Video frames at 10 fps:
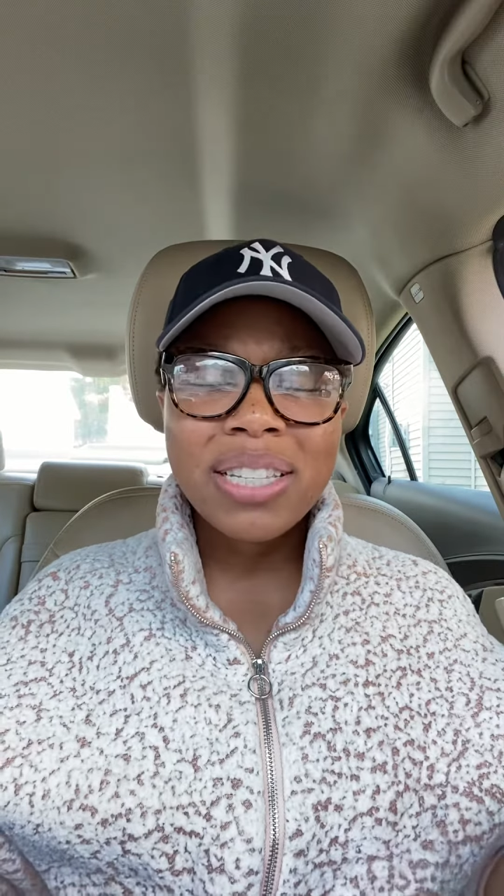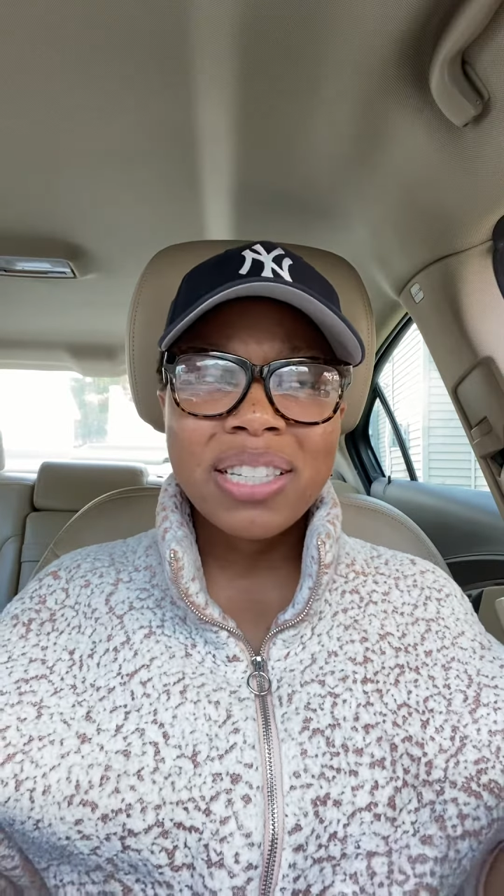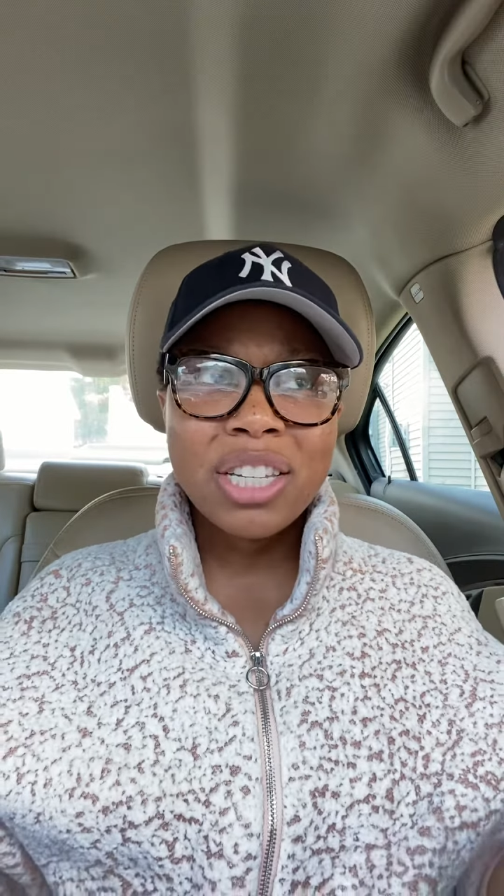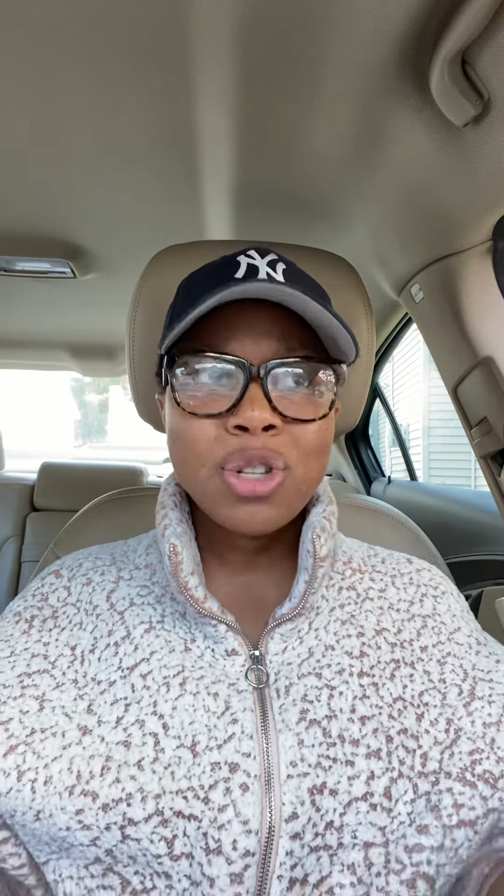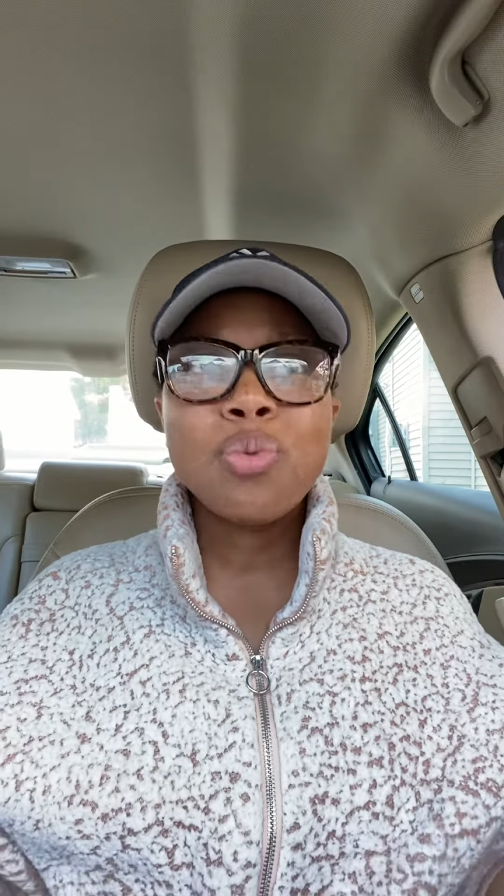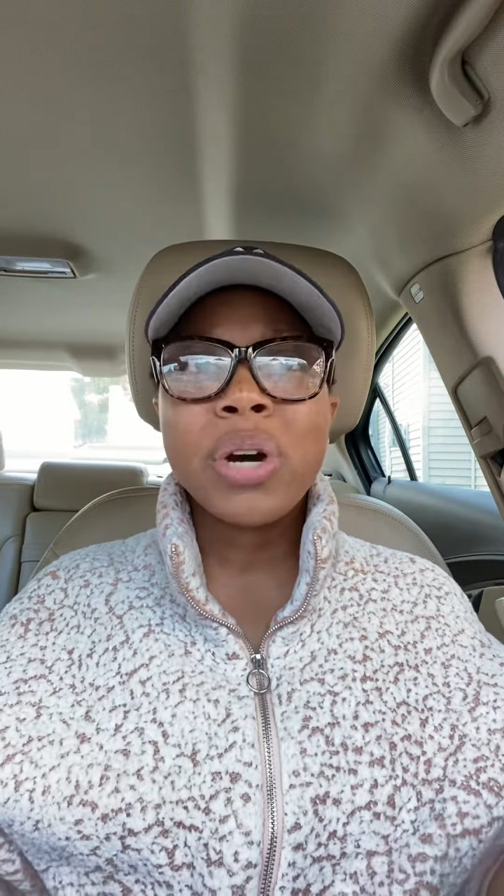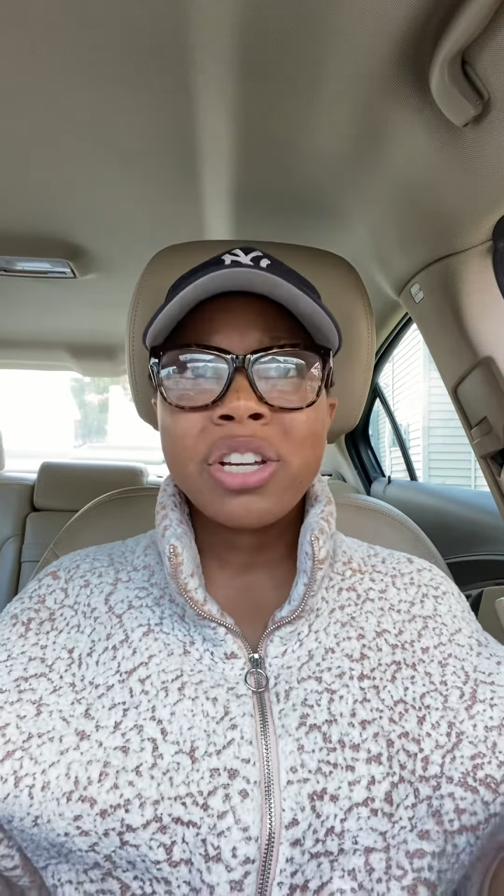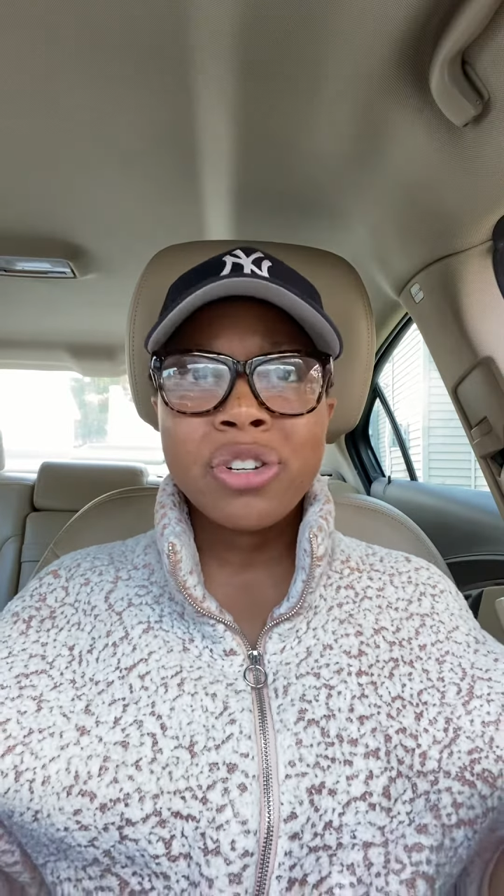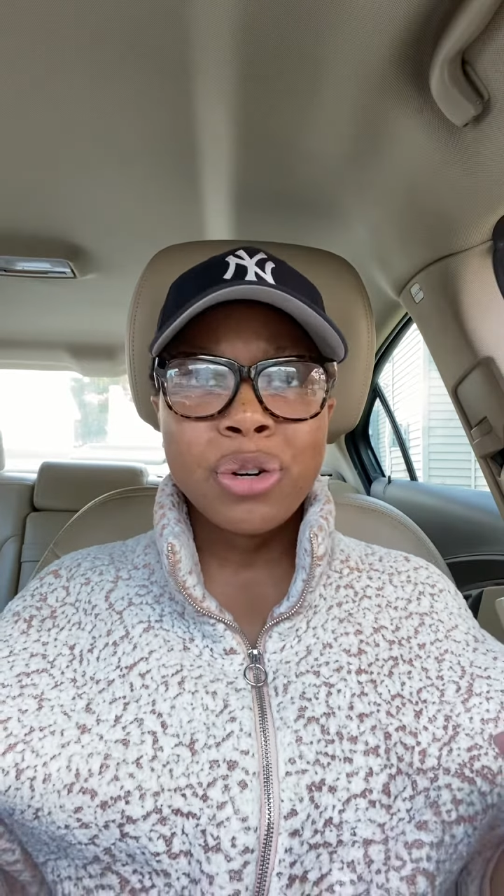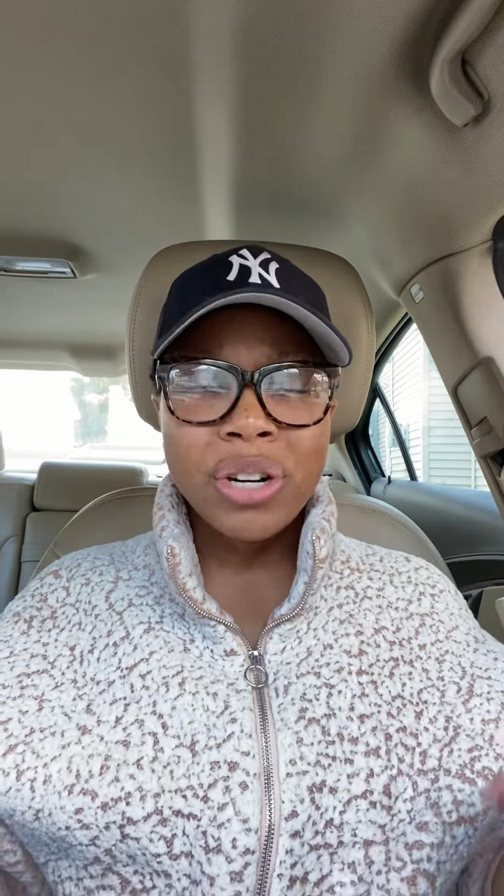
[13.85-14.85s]

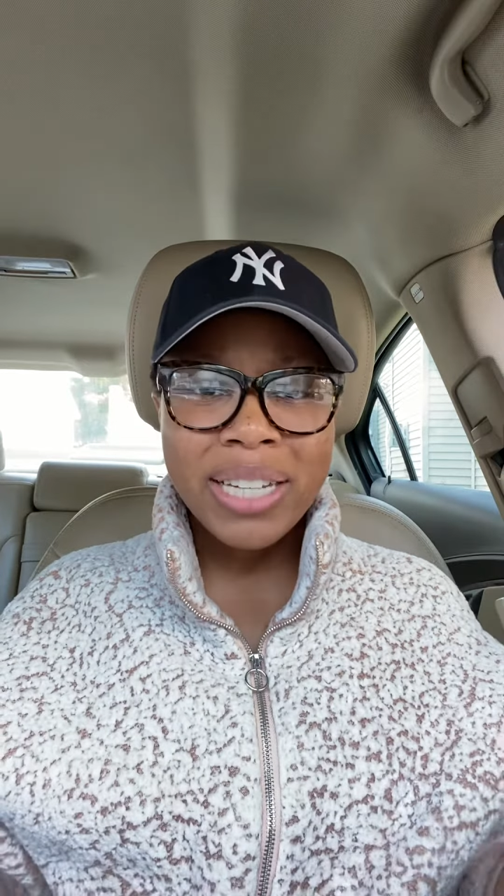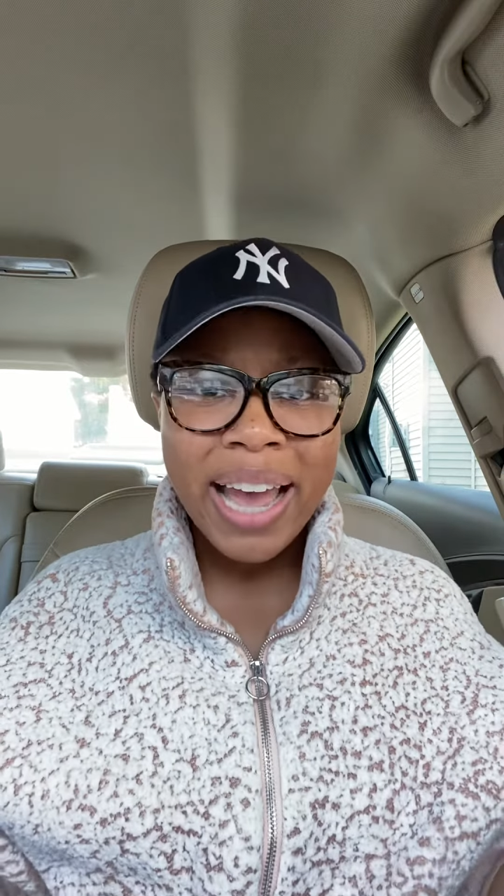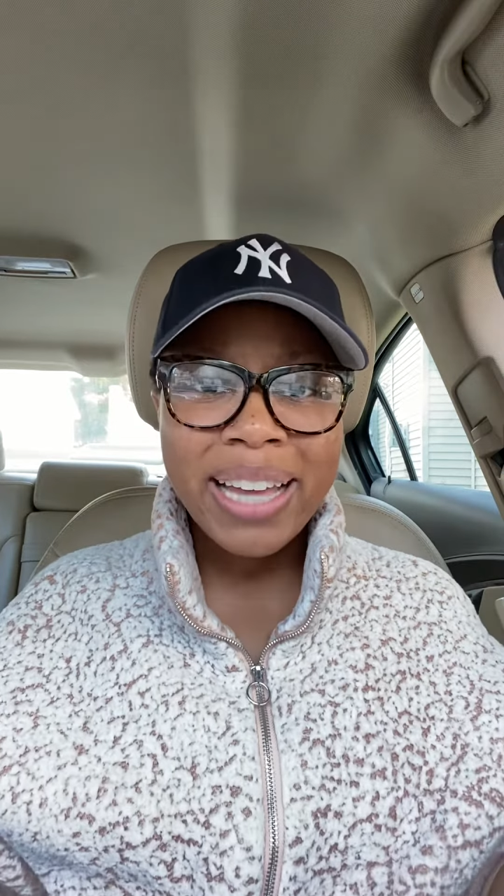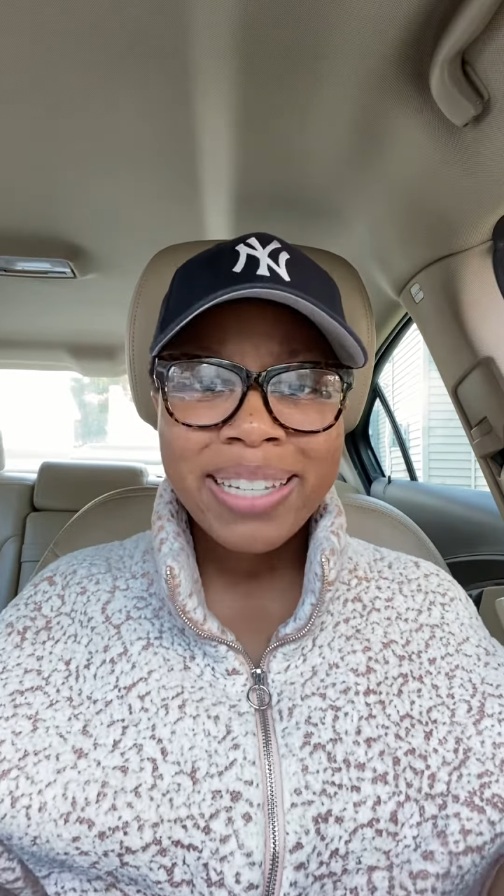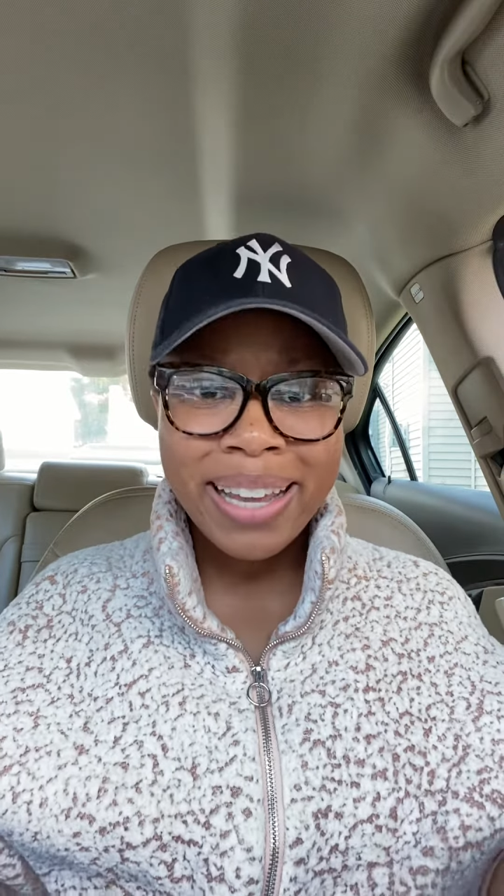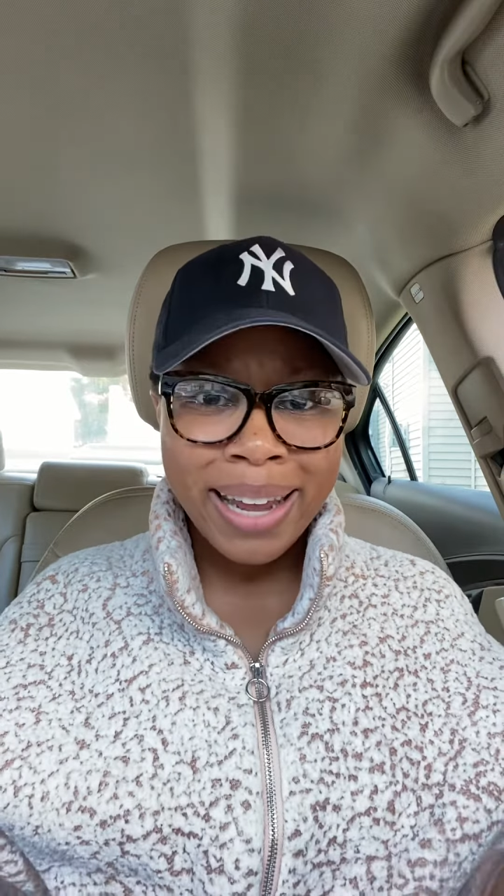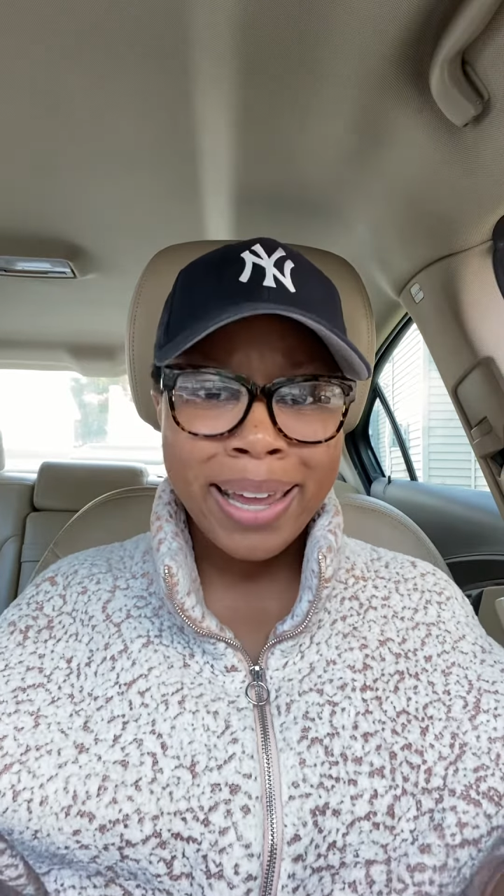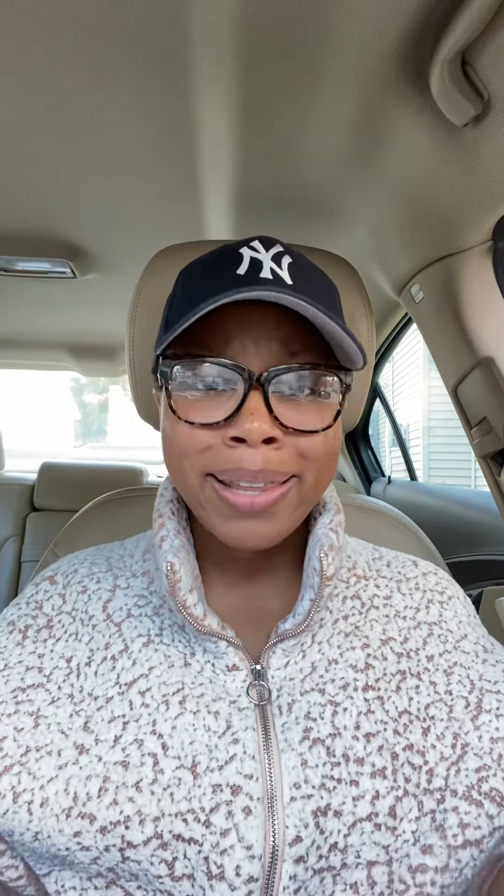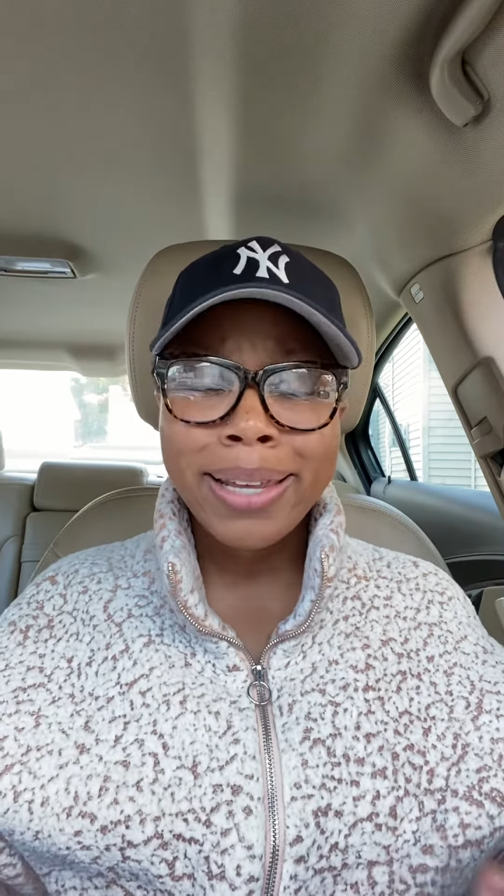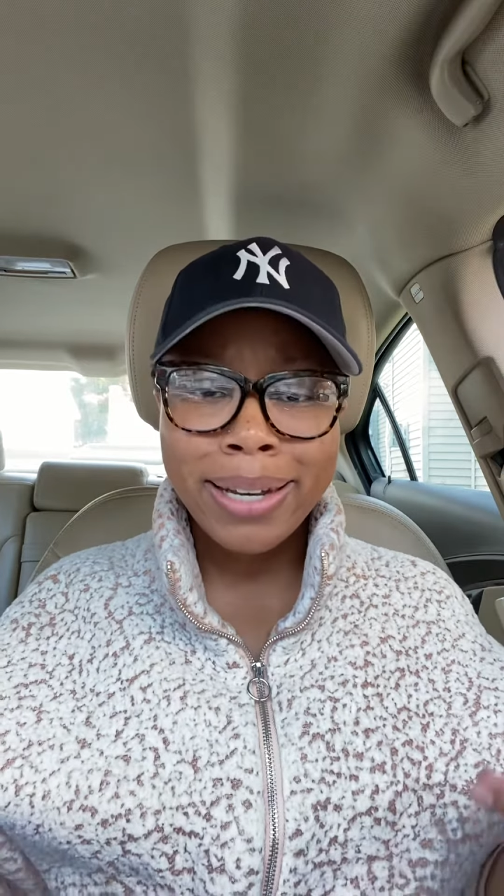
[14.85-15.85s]
situation or a task at
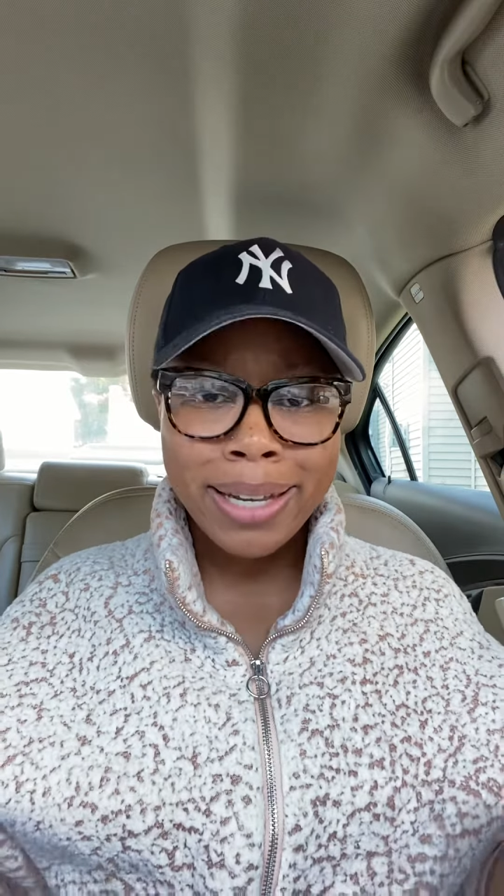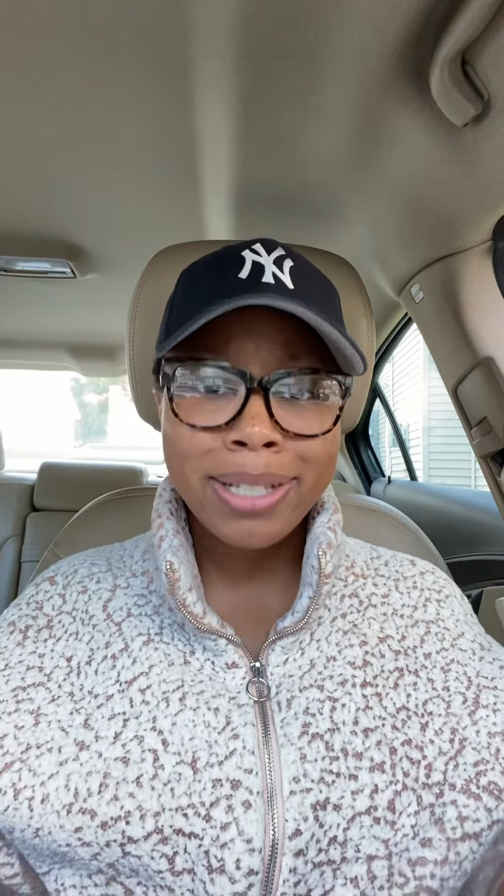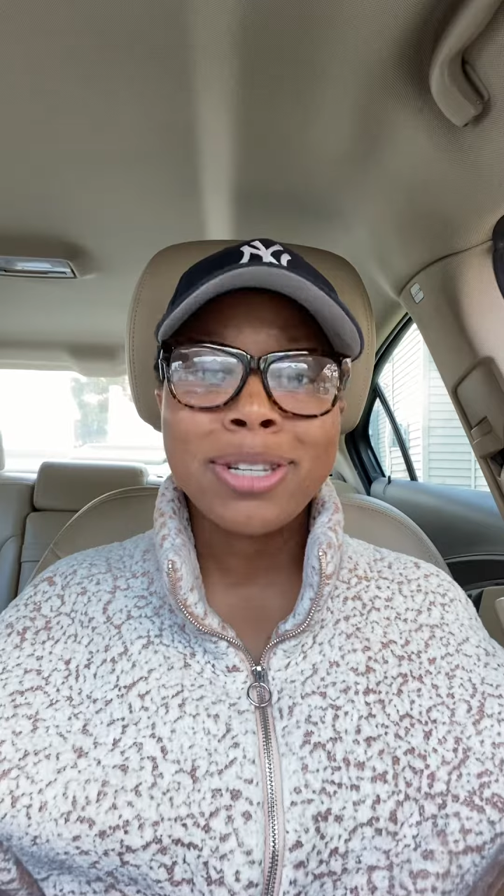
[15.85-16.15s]
hand that needs